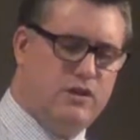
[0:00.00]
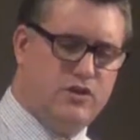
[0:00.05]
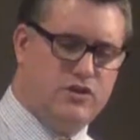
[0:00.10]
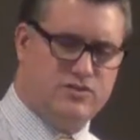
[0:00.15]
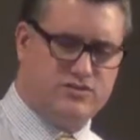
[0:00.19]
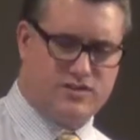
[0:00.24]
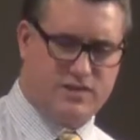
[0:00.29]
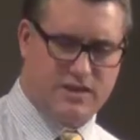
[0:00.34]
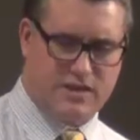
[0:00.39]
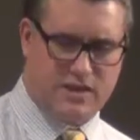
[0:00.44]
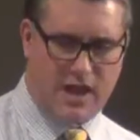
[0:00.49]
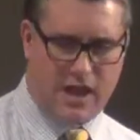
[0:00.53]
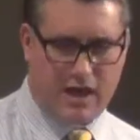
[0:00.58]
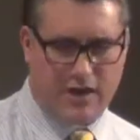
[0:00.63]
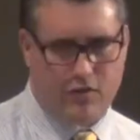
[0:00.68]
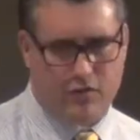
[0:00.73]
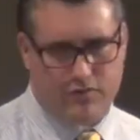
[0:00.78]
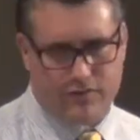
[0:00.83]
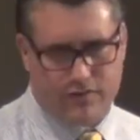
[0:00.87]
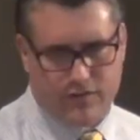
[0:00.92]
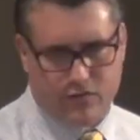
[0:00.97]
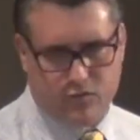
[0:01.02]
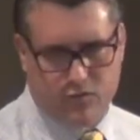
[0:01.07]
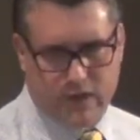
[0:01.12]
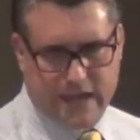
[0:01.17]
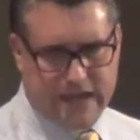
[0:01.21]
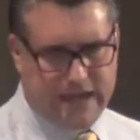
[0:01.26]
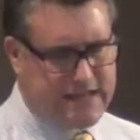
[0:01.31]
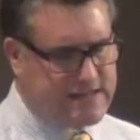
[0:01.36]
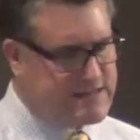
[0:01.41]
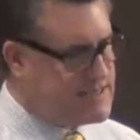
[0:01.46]
who's the God over the
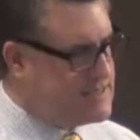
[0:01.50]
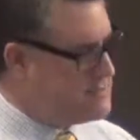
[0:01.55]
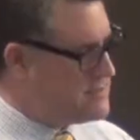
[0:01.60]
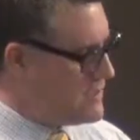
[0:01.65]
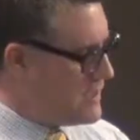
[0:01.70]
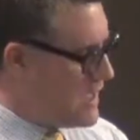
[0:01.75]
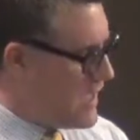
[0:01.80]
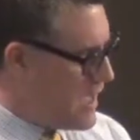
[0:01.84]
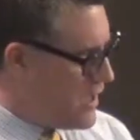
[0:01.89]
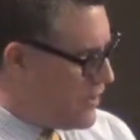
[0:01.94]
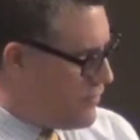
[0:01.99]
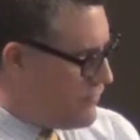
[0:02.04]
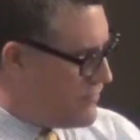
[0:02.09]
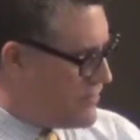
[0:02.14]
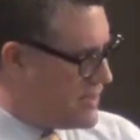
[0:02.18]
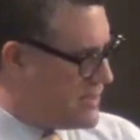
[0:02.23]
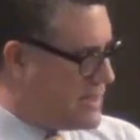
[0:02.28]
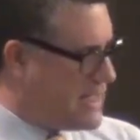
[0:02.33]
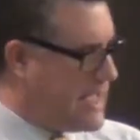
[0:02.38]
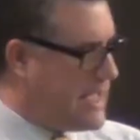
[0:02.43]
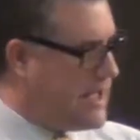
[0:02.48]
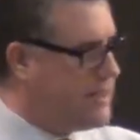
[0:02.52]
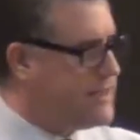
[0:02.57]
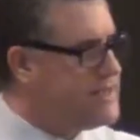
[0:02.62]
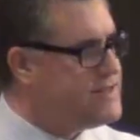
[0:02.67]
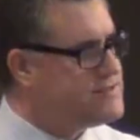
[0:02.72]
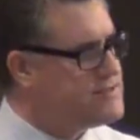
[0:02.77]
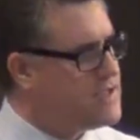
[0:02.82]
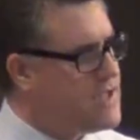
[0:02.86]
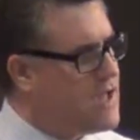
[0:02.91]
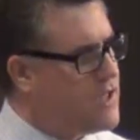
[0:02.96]
reeds, he's the God over the Nile, and
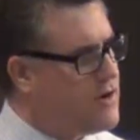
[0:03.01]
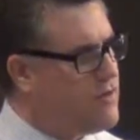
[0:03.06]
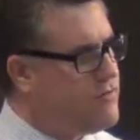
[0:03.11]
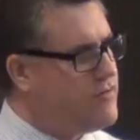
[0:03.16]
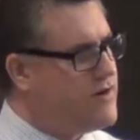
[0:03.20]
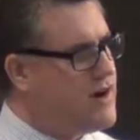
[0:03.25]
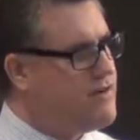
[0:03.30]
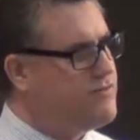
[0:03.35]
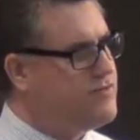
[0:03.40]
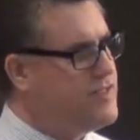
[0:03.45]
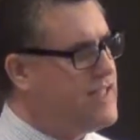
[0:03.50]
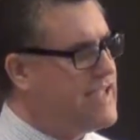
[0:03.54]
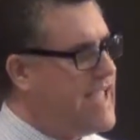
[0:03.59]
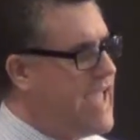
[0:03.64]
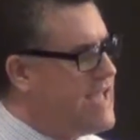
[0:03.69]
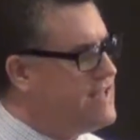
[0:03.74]
he's the God over everything.